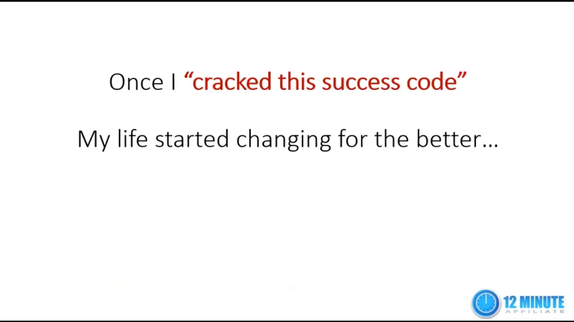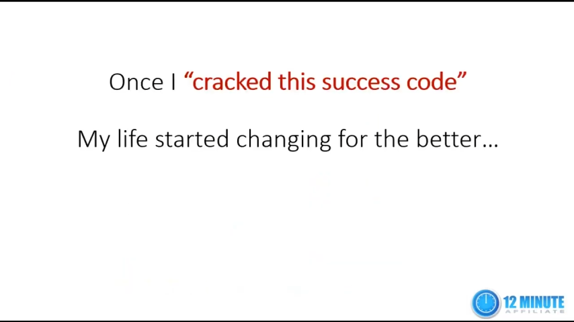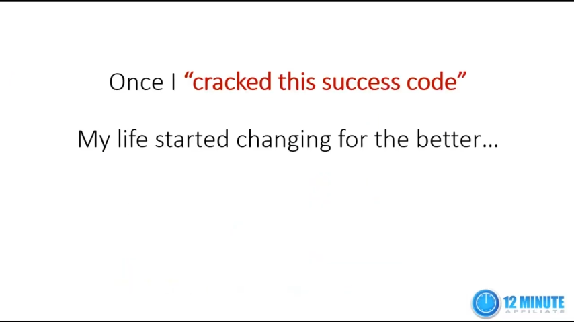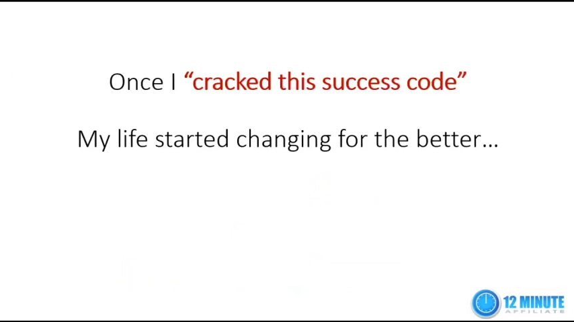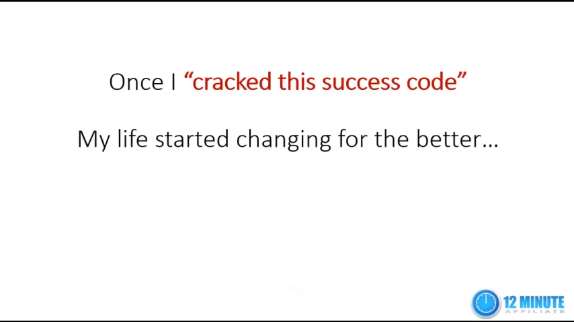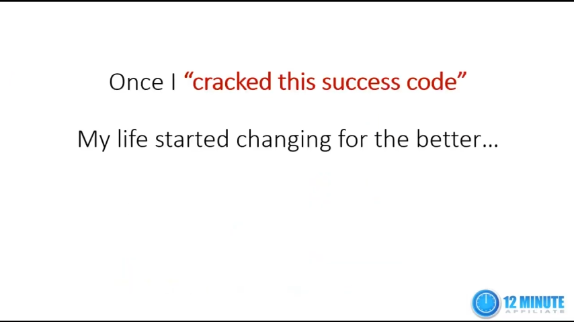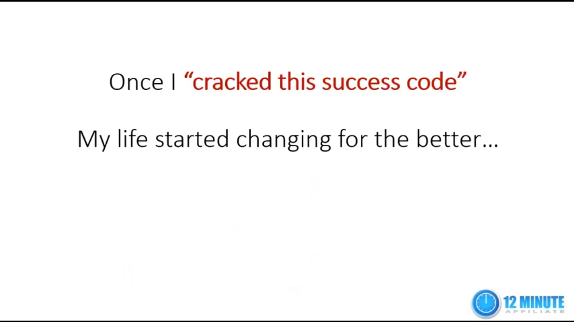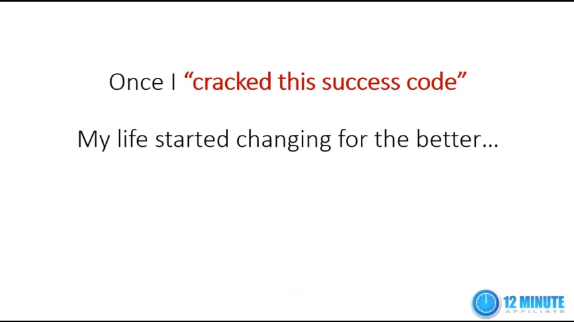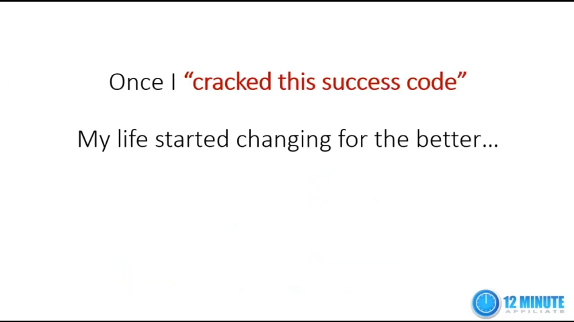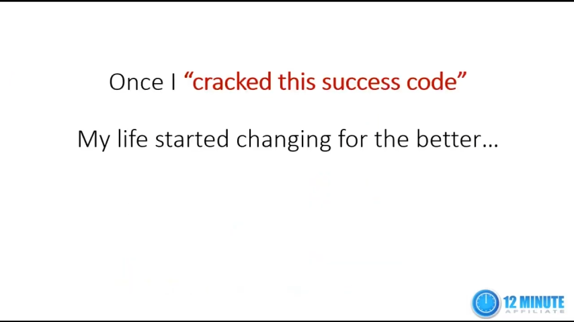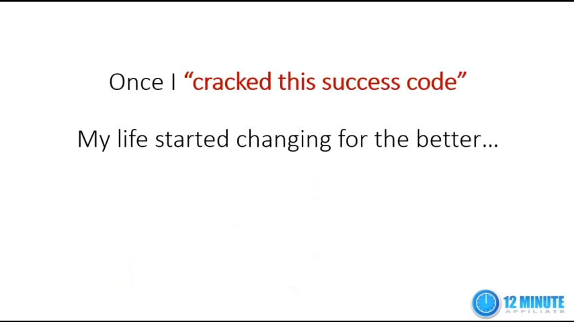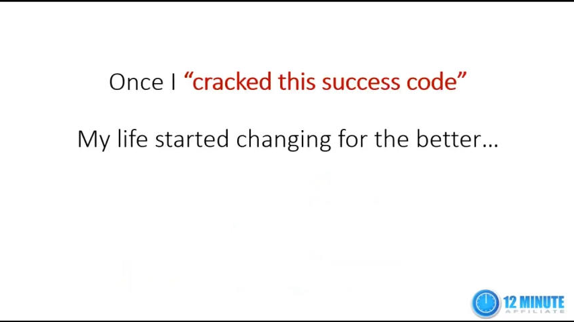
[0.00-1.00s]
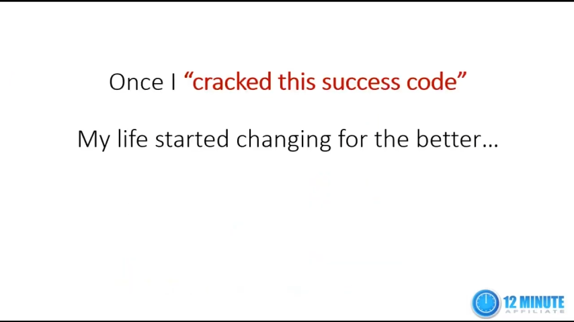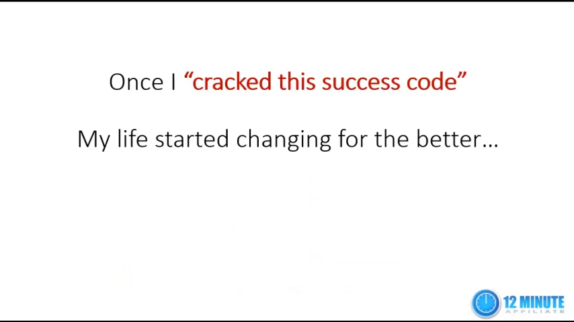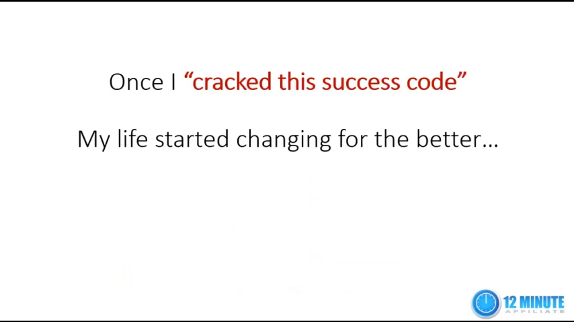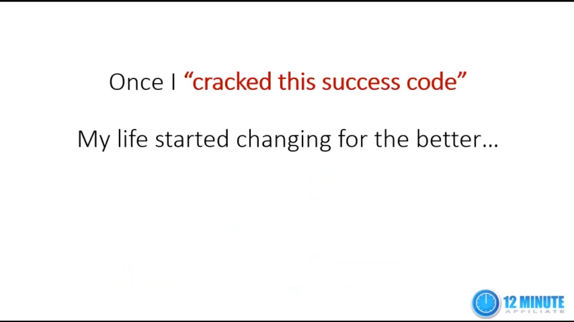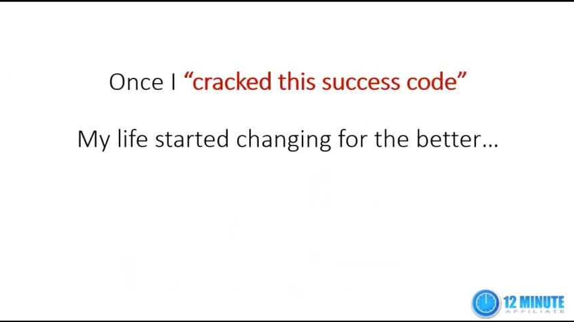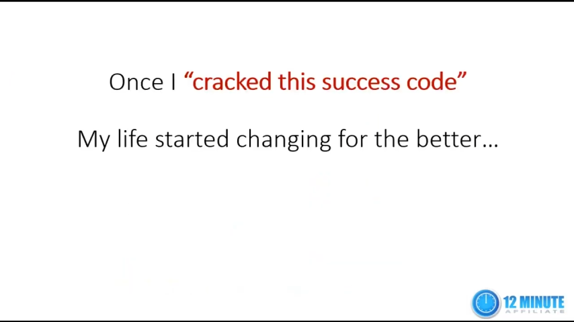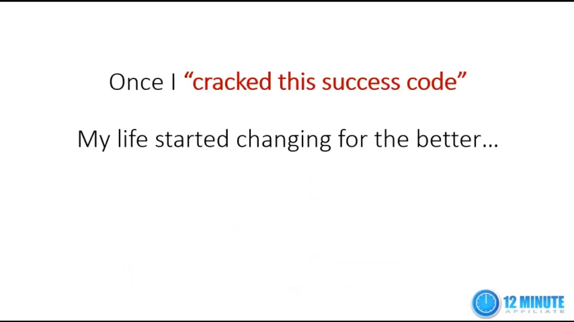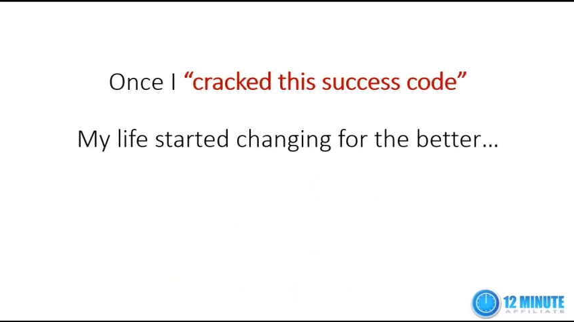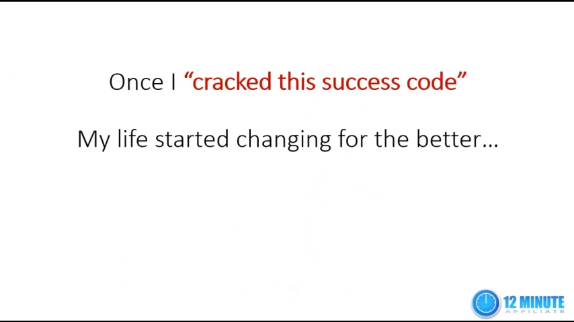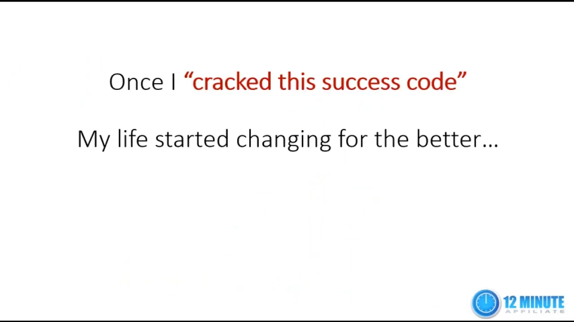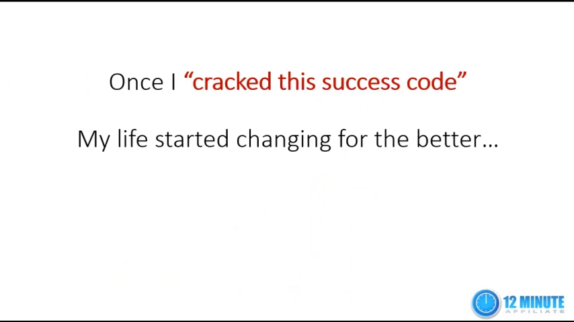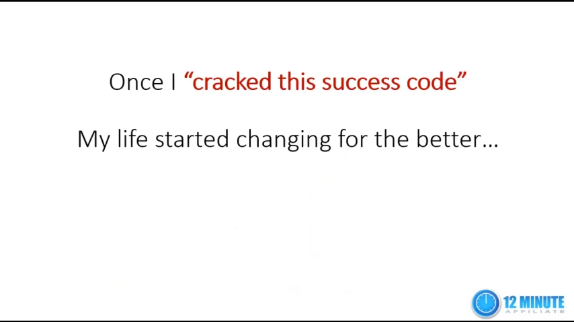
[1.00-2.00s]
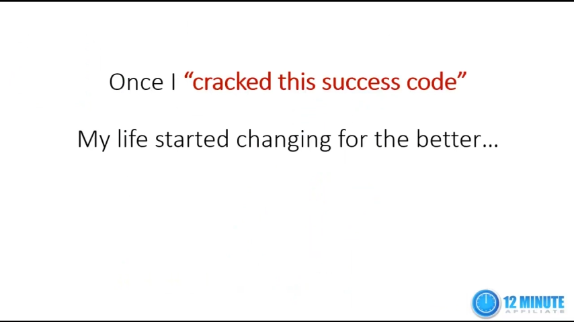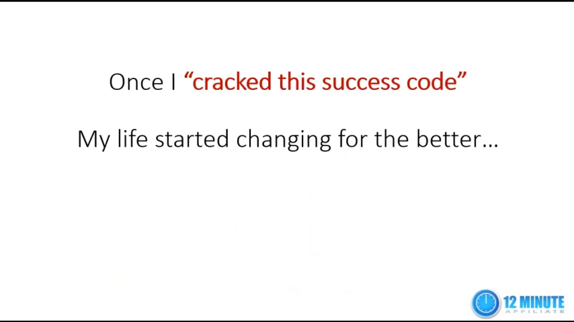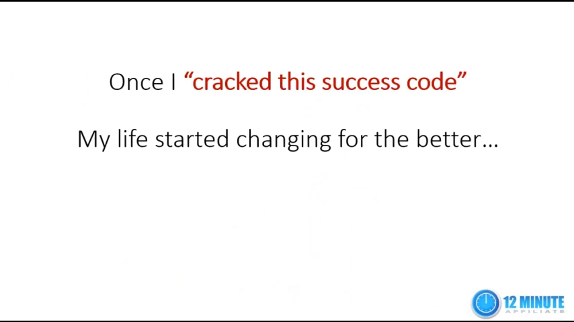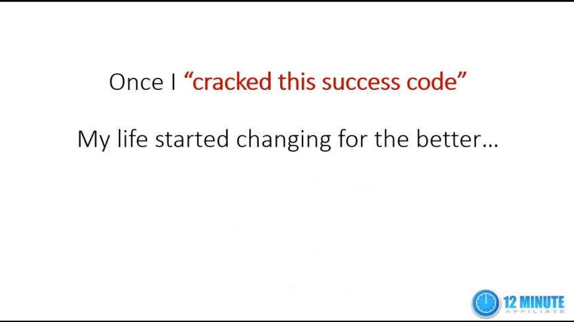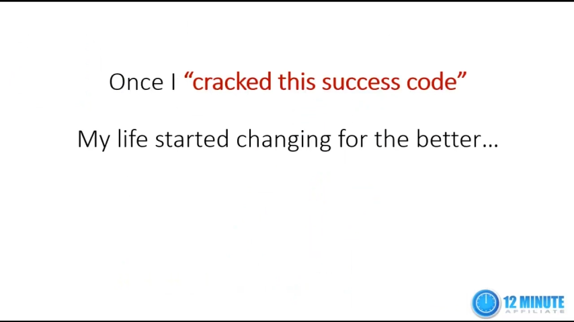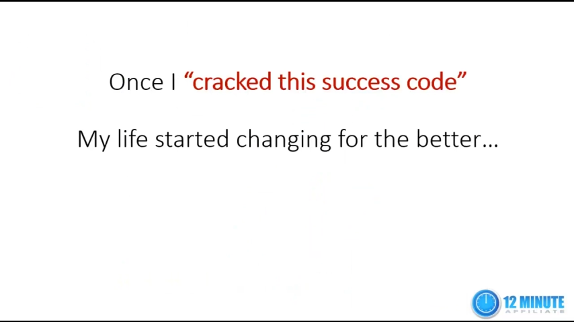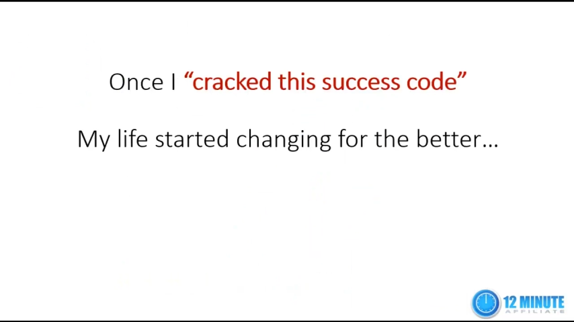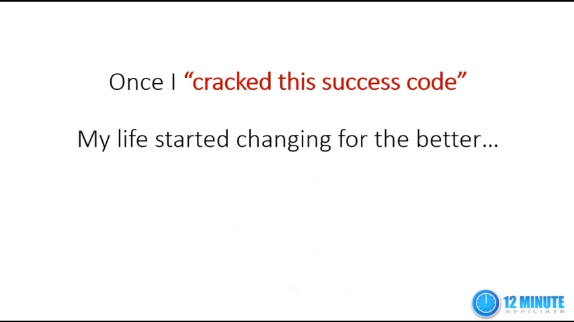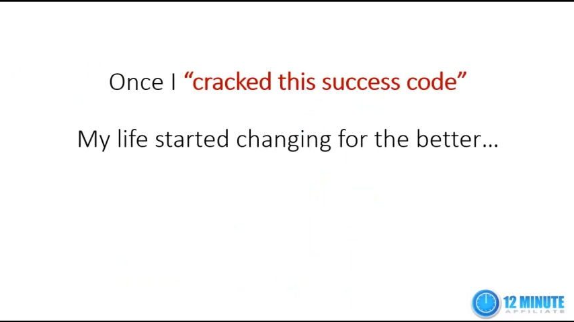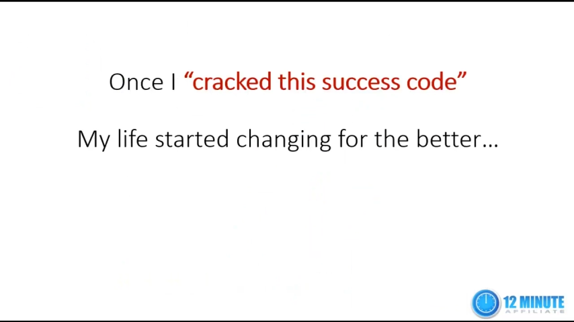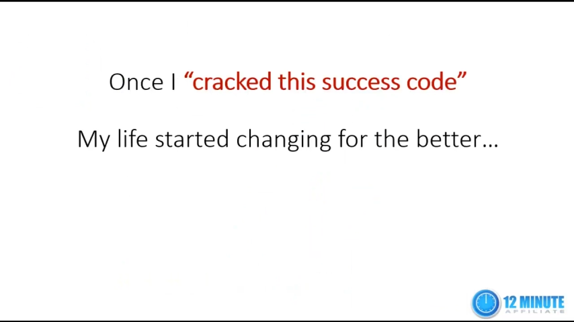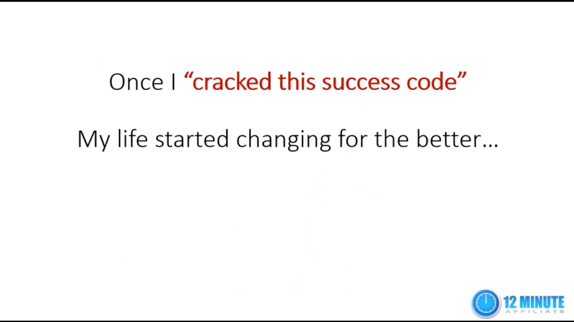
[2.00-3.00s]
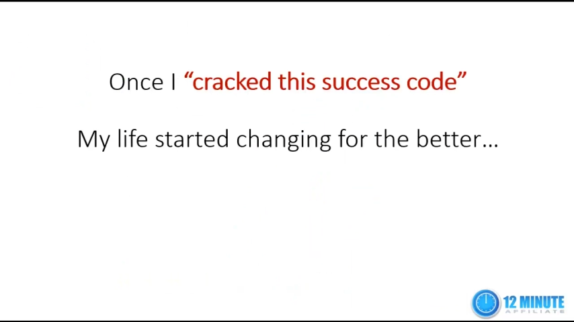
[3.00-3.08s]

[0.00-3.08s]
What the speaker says: Nobody's mouth can be seen.